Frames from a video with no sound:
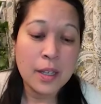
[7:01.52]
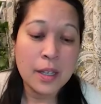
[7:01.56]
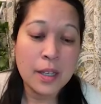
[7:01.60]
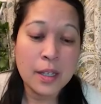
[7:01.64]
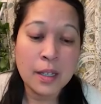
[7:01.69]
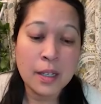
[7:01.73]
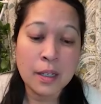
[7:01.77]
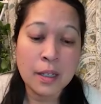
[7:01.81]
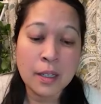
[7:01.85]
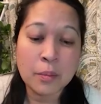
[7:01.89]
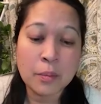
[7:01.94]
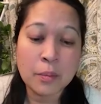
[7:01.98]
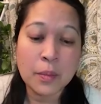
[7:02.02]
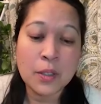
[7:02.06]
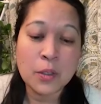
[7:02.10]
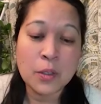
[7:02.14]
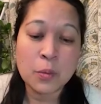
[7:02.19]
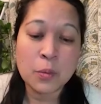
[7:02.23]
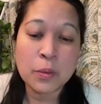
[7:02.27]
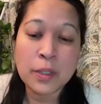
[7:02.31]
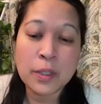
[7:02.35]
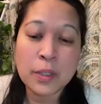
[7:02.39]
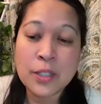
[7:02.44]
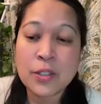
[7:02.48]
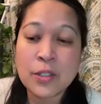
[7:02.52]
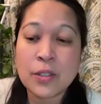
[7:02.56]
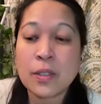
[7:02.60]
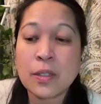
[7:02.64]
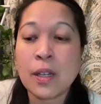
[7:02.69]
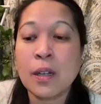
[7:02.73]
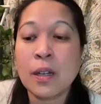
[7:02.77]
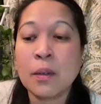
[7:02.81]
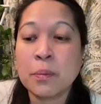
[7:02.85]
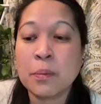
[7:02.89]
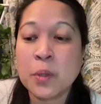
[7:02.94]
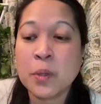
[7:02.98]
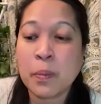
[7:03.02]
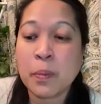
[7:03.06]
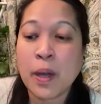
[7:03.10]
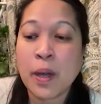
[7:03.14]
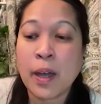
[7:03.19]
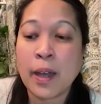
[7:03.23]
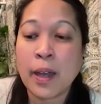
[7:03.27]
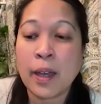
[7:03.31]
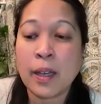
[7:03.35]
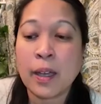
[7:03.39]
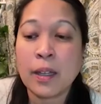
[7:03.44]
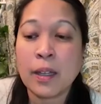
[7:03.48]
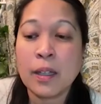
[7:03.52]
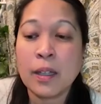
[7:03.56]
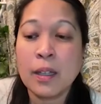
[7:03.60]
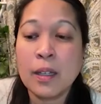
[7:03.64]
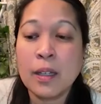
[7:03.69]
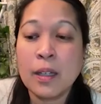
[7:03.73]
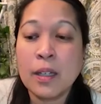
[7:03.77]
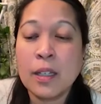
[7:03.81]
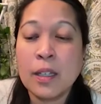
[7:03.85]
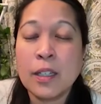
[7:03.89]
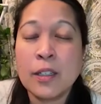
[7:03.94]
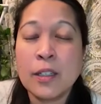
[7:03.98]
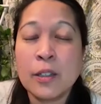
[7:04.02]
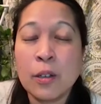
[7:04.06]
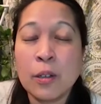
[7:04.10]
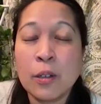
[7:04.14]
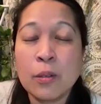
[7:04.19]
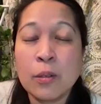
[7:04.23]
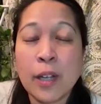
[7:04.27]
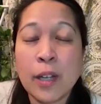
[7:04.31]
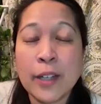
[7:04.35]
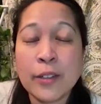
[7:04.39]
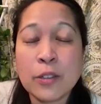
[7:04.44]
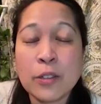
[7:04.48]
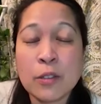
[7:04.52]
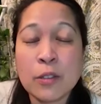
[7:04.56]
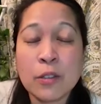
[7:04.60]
is really just helped by, lots